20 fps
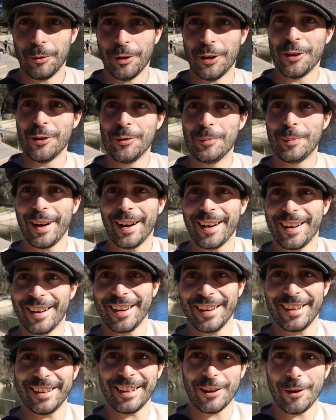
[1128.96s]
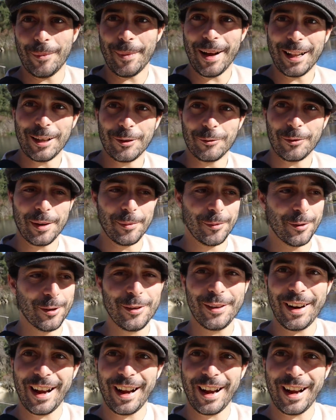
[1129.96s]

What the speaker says: we're here by the Kamal River,